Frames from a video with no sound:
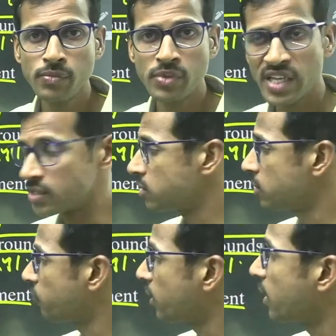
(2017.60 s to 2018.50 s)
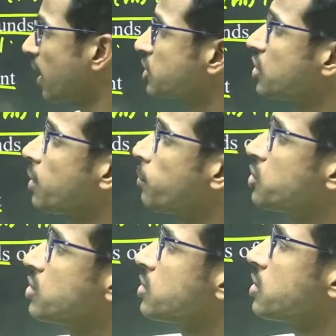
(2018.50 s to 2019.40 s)
Yes, for national
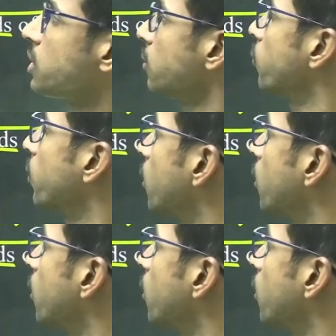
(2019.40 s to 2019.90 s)
emergency we are